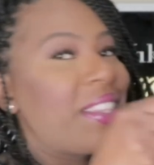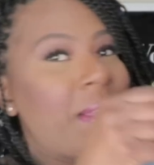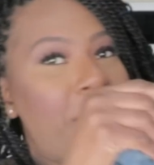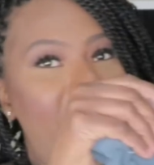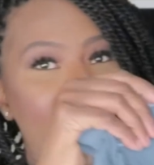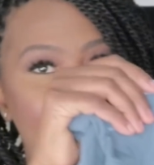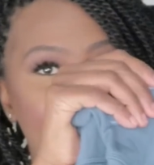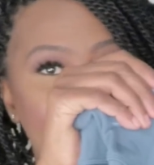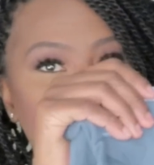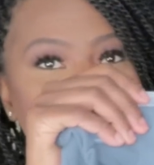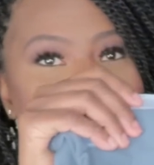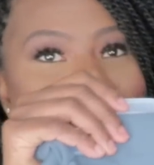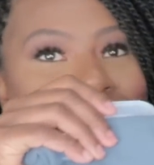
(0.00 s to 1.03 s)
the
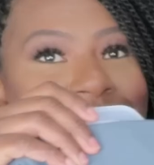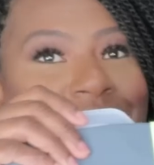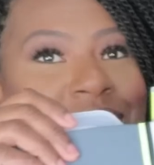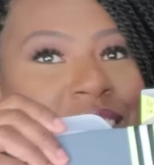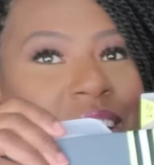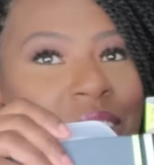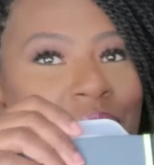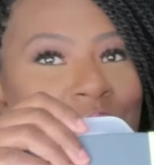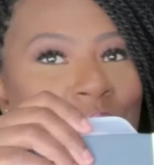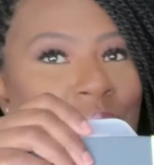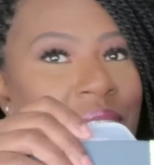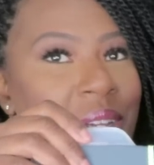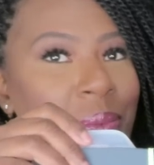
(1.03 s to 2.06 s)
pants. So
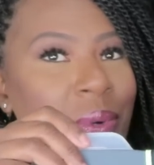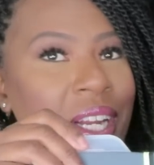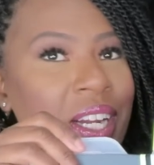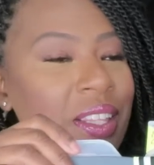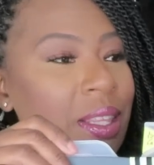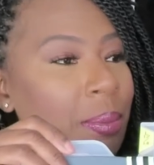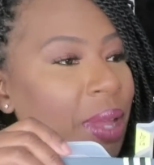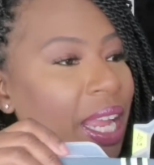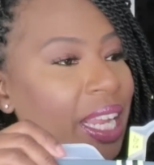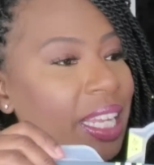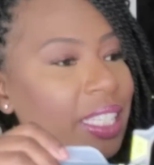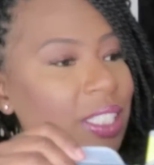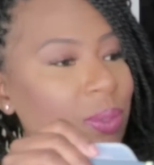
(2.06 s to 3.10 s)
you can wear the
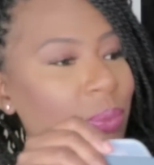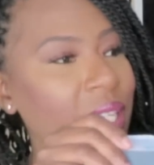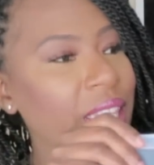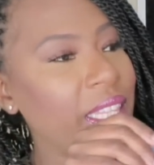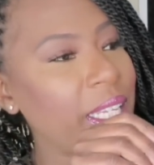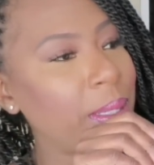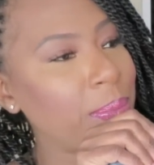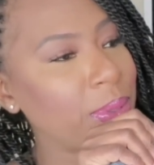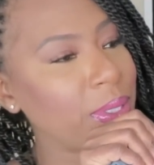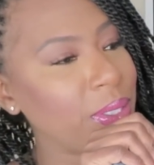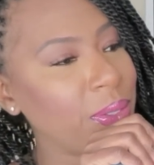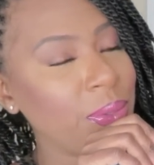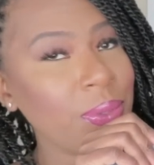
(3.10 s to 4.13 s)
pants with the
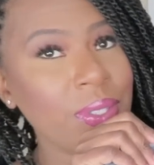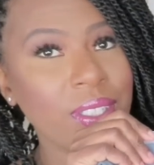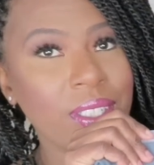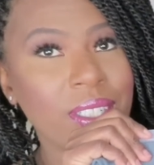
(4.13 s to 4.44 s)
blue